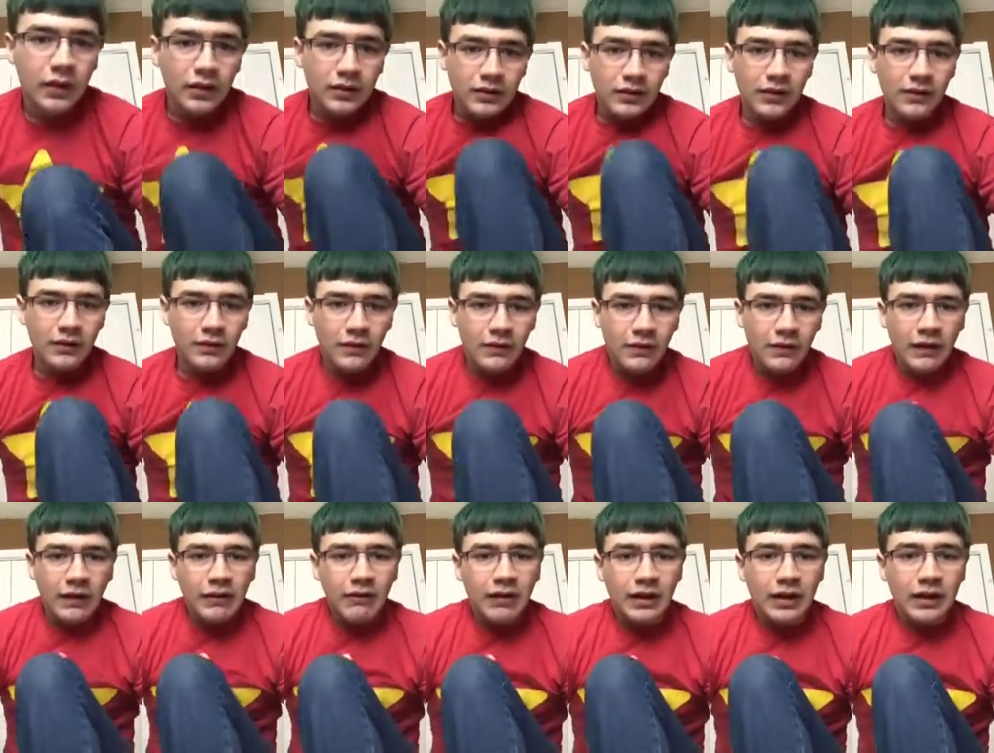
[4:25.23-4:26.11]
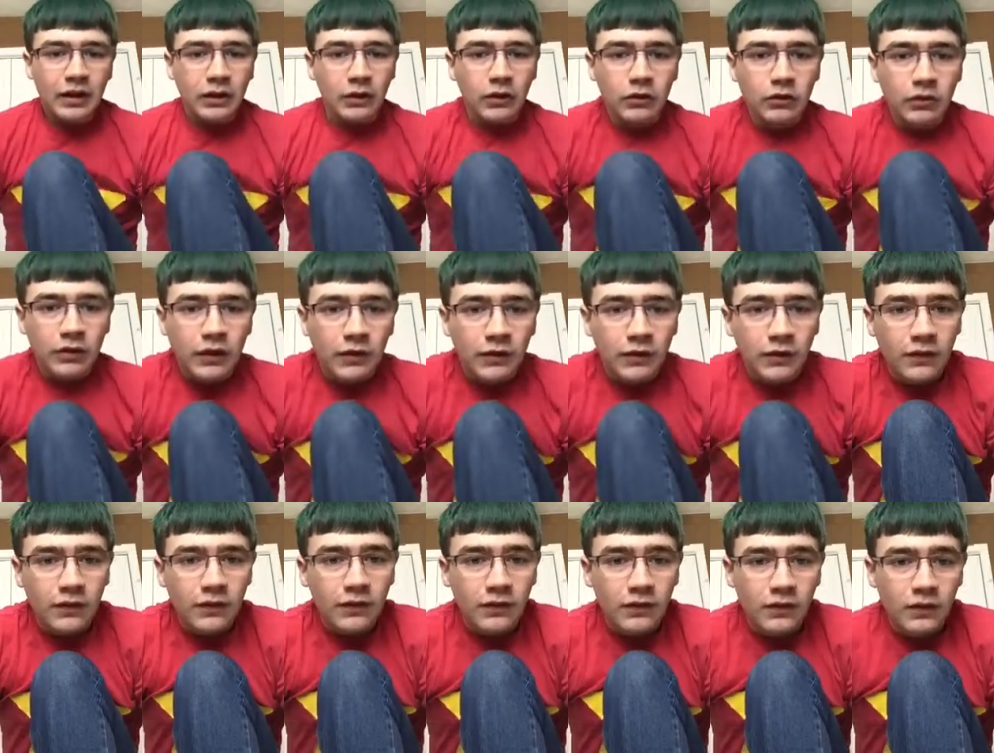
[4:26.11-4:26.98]
This is how I usually
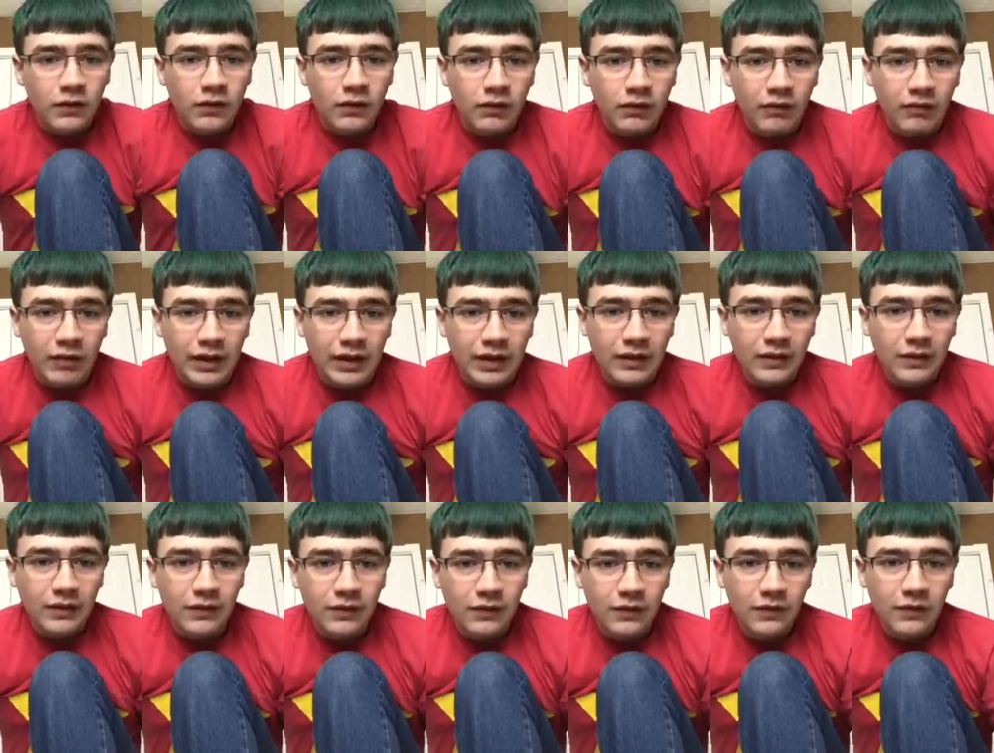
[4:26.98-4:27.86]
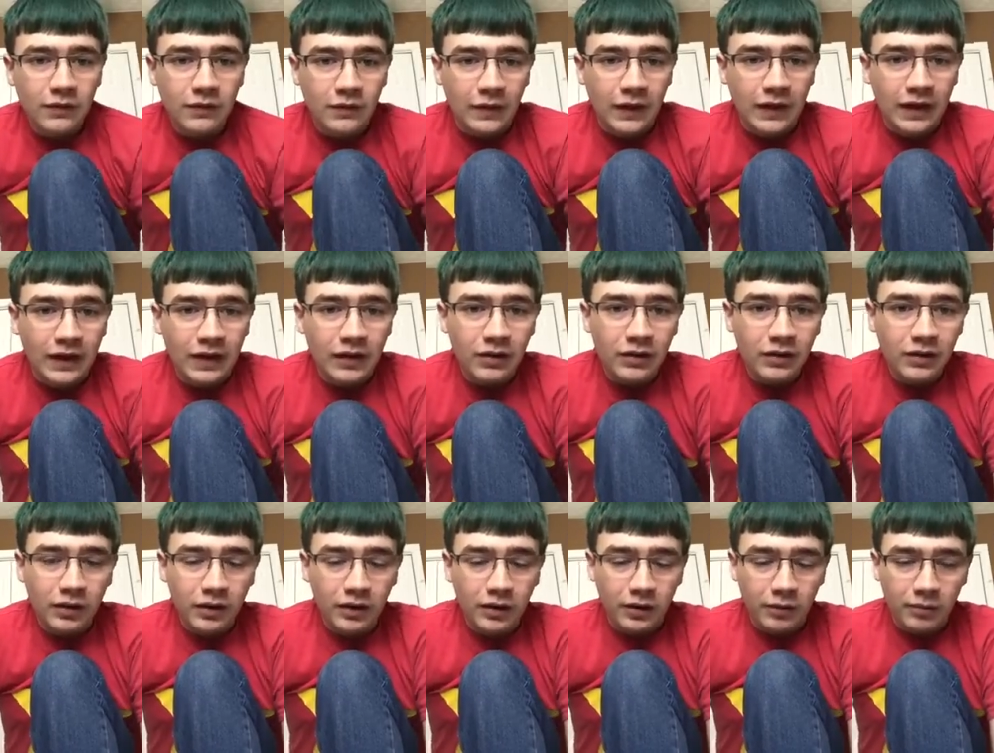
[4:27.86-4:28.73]
like stand
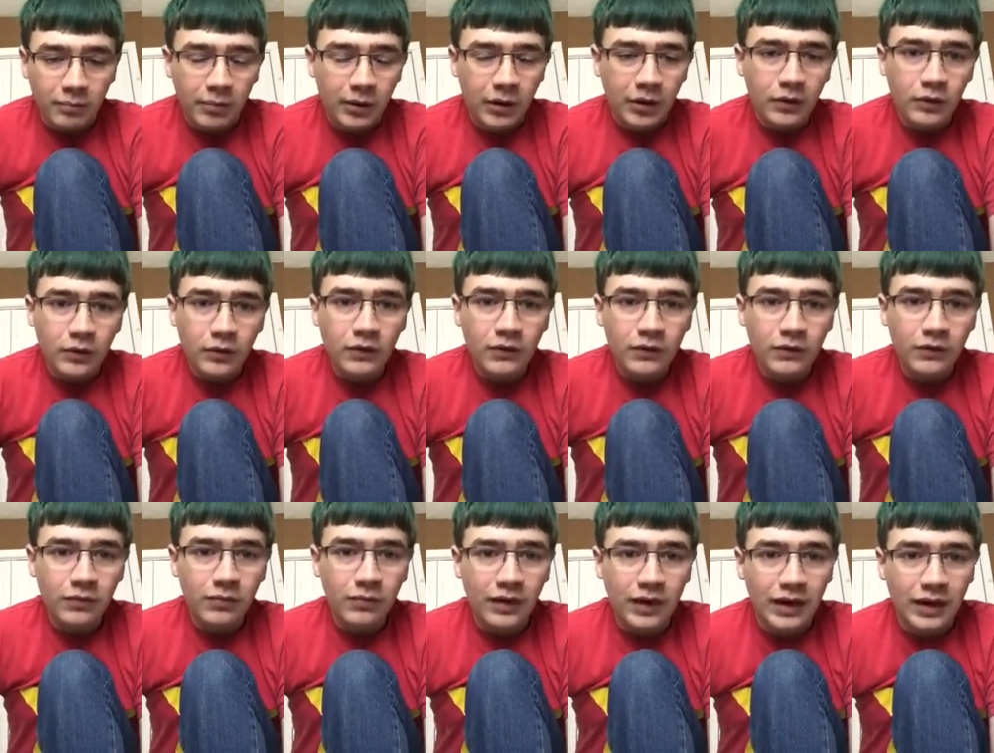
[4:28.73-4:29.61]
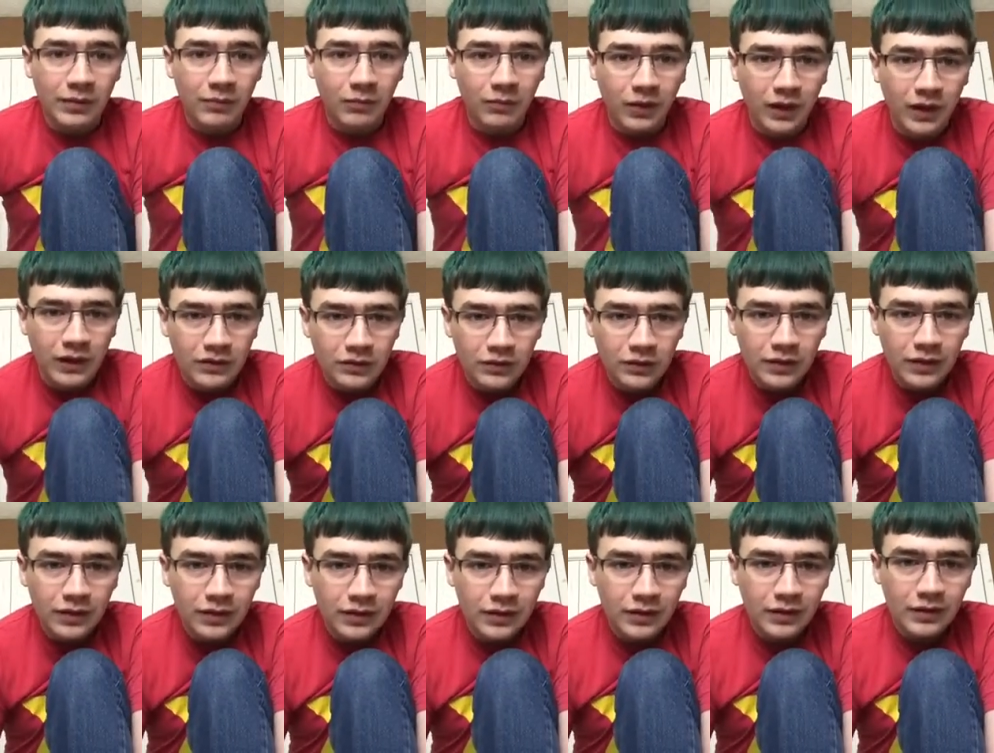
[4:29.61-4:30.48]
or pose when I'm
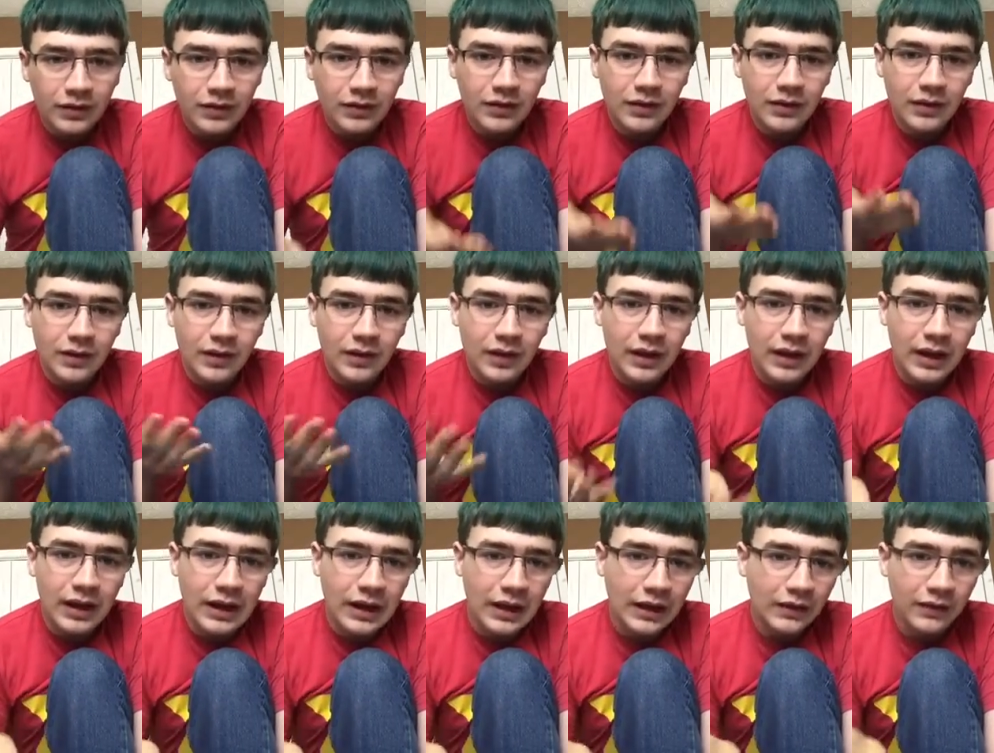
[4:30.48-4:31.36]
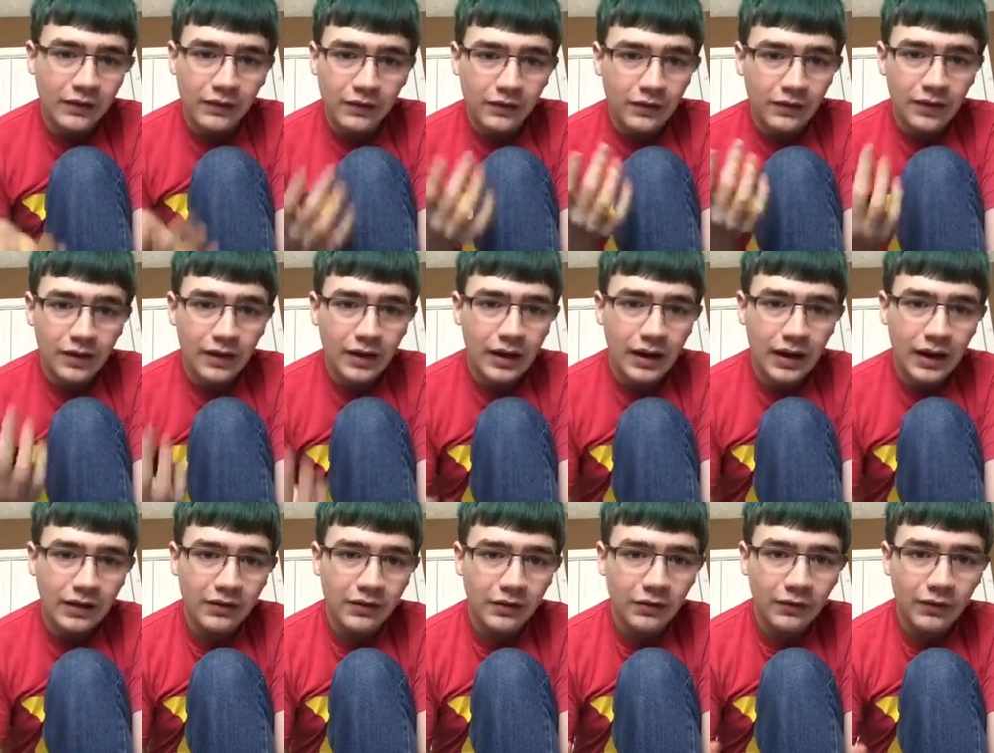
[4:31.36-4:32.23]
launching, and
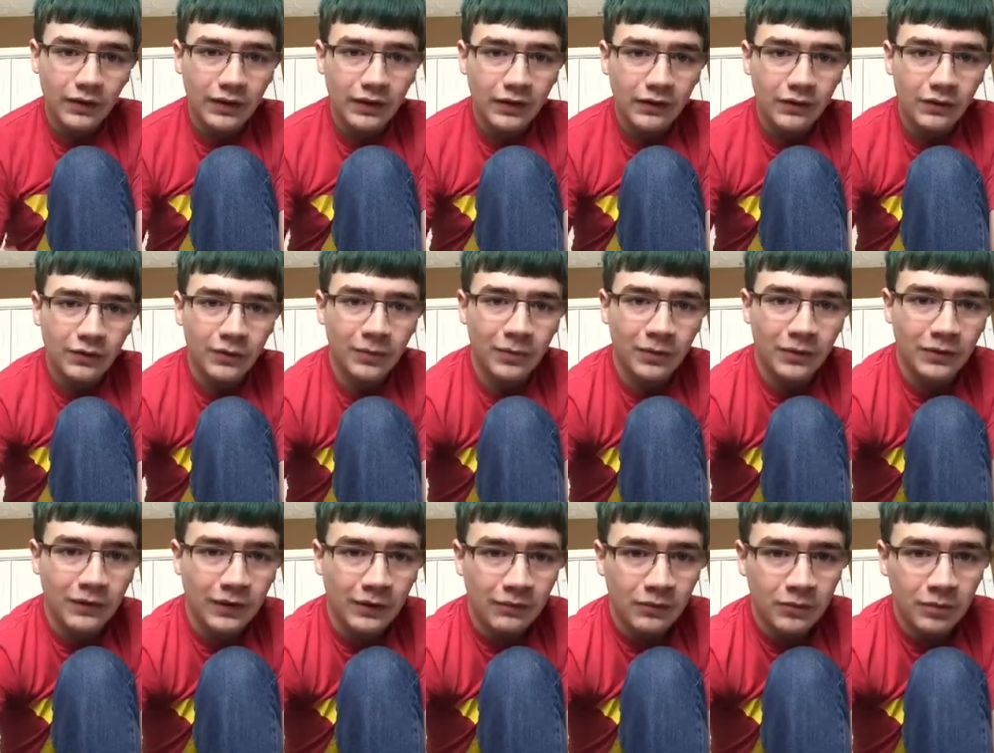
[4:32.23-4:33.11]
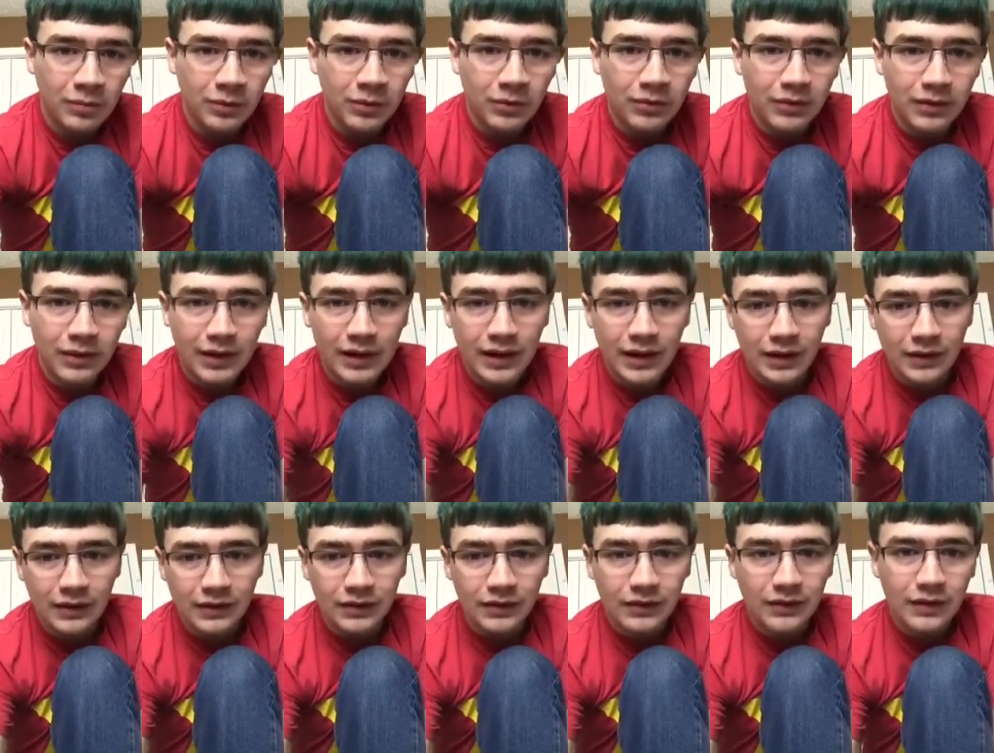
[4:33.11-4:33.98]
I just find this the most comfortable.
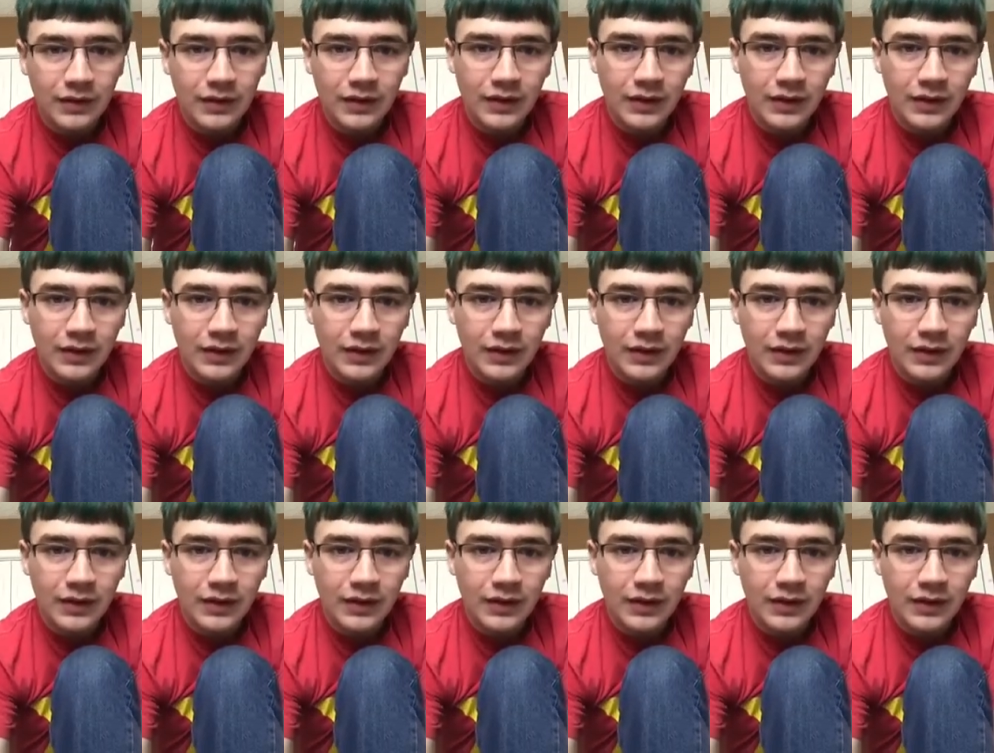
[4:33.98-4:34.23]
And